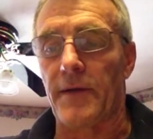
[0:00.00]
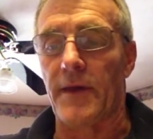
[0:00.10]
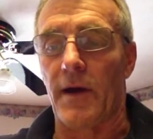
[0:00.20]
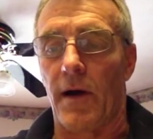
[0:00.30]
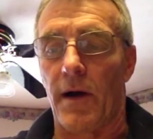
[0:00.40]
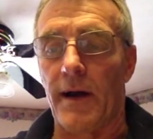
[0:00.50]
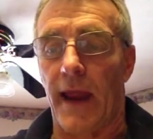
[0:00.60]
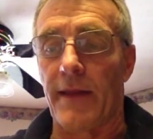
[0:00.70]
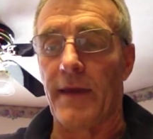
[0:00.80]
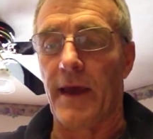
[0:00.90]
into the yard,
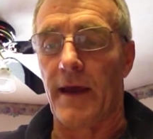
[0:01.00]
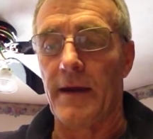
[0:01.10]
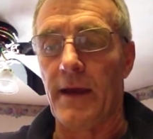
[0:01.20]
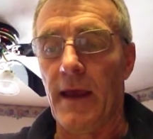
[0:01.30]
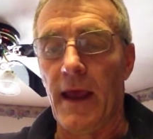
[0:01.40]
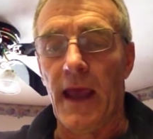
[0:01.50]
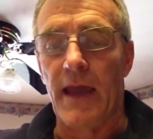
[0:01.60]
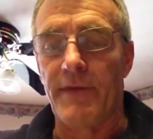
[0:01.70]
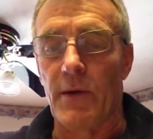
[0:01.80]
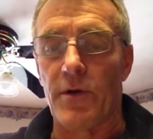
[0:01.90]
and then,
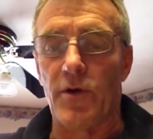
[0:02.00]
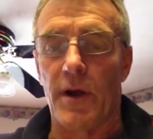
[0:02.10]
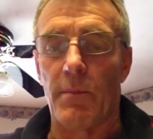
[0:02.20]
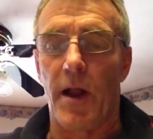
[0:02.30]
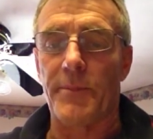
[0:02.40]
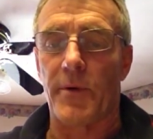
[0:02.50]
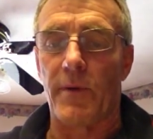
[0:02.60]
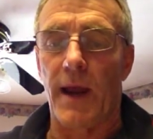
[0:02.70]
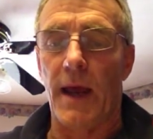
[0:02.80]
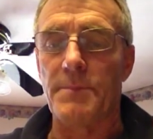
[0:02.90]
if he were doing multiple
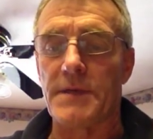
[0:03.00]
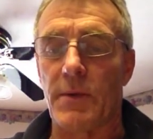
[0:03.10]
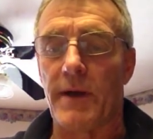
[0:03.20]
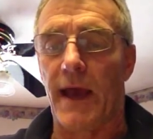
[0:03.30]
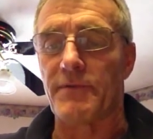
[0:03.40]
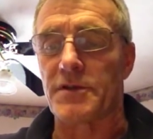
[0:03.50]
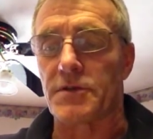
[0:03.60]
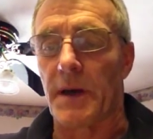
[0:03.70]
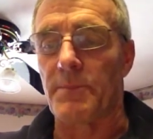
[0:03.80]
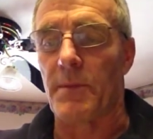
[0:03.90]
reps, he would have to
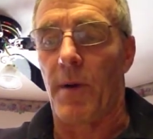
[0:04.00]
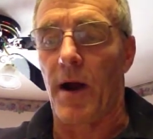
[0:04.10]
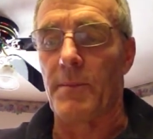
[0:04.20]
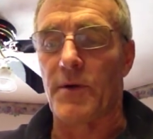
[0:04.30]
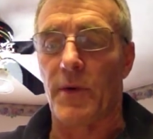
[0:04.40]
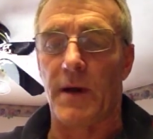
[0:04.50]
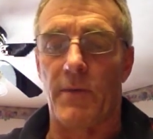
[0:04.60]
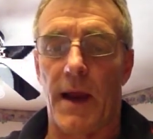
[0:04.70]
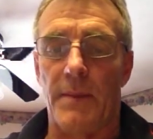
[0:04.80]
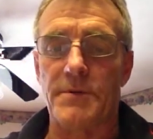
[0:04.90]
strip the bar between
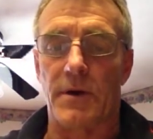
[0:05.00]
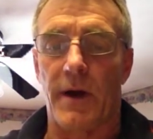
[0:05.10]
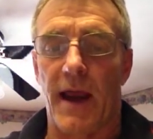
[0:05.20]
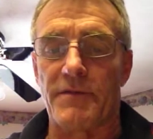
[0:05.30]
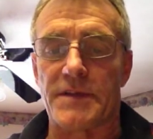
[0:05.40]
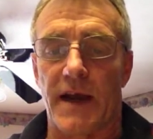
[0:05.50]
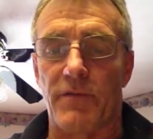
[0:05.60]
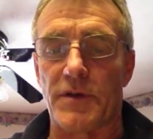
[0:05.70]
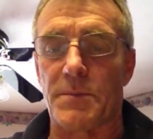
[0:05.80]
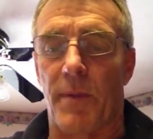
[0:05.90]
reps or have
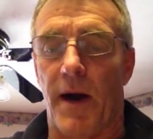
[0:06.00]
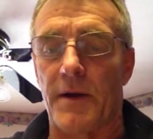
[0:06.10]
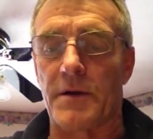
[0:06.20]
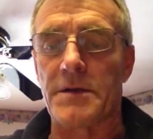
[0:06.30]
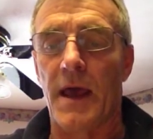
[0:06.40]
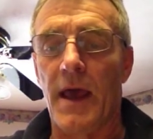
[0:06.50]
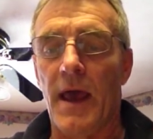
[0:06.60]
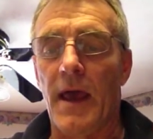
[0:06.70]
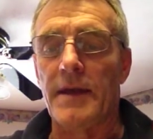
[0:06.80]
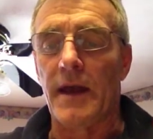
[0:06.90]
several spotters
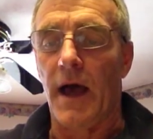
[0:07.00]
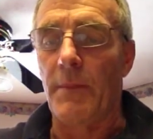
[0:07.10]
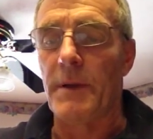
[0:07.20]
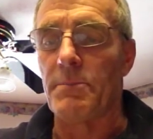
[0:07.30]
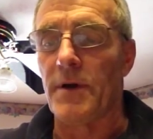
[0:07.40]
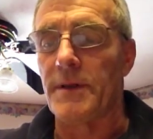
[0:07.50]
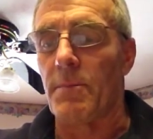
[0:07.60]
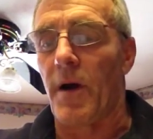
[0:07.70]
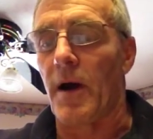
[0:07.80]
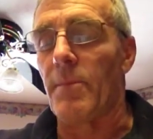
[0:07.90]
to help him put the
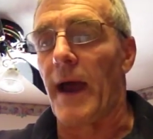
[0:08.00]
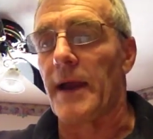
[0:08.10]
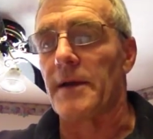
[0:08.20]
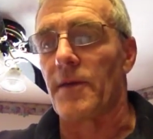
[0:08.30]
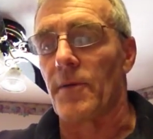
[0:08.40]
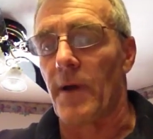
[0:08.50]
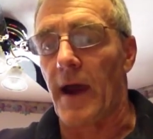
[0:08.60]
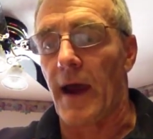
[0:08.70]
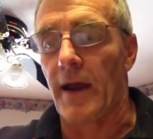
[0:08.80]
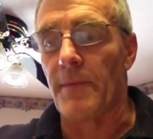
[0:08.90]
bar back into the
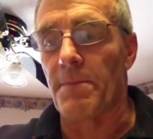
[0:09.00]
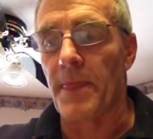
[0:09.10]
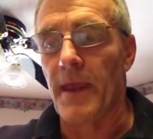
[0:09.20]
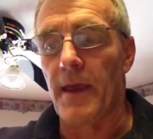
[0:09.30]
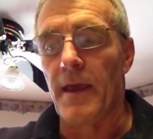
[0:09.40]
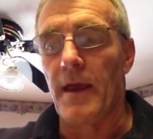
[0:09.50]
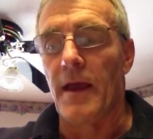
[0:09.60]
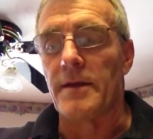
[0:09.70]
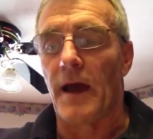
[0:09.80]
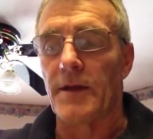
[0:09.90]
rack.
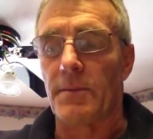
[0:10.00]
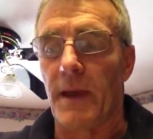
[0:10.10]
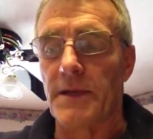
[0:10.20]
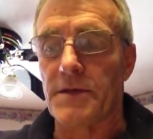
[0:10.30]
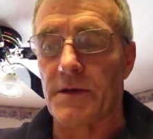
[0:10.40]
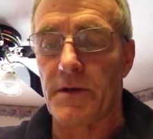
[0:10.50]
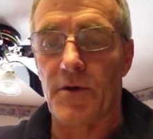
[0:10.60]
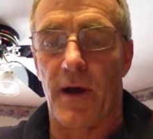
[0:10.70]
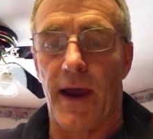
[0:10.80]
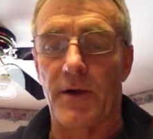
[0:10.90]
Not to mention
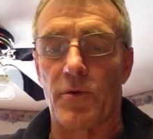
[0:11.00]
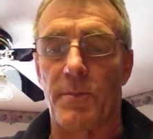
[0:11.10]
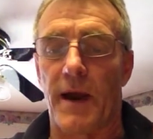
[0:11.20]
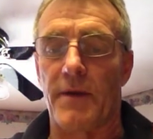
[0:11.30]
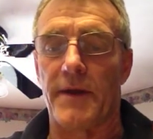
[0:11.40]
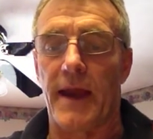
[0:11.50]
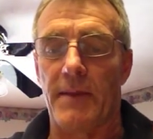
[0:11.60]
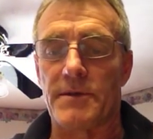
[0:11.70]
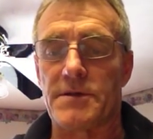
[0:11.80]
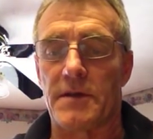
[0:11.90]
trying to repair the
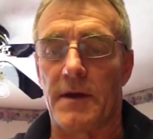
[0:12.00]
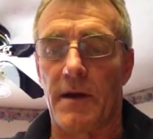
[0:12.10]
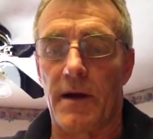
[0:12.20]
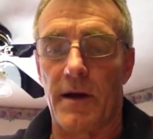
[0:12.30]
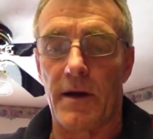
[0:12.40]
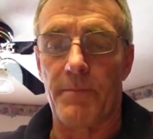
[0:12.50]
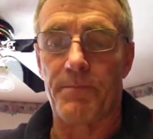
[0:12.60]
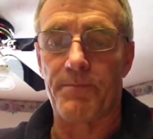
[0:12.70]
damage to the yard.